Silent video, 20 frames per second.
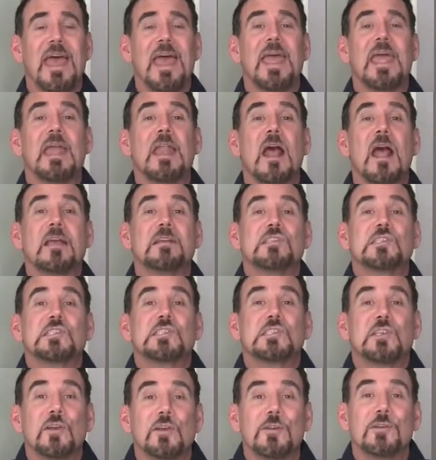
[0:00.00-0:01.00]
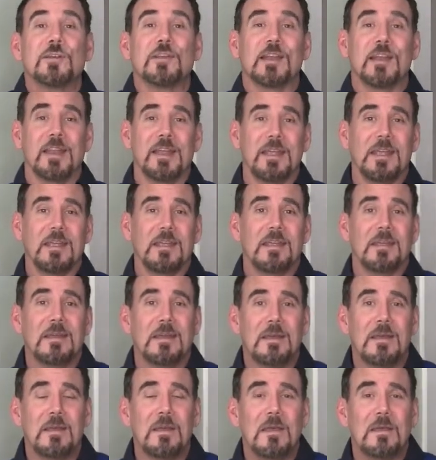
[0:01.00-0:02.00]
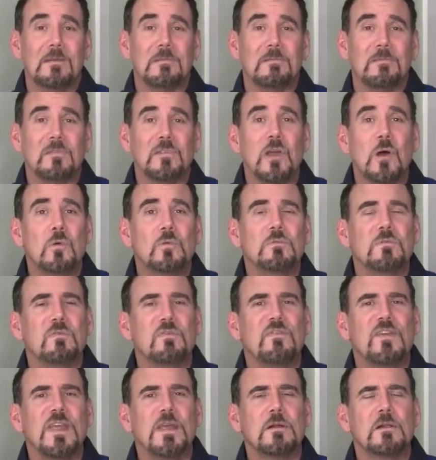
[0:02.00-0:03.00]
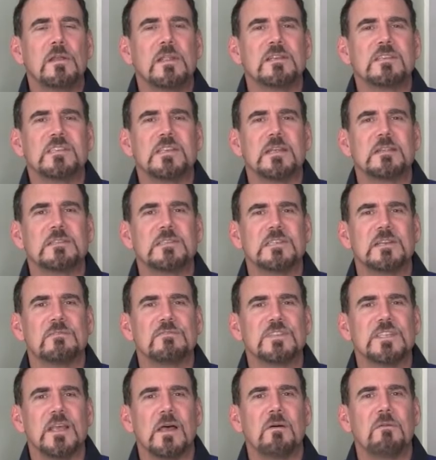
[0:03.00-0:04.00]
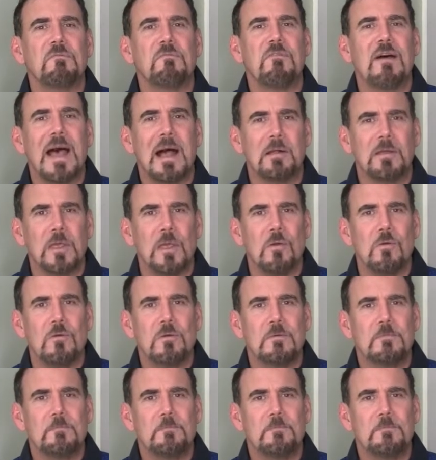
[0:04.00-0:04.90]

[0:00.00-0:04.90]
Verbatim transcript: And I certainly don't feel a sense of self value.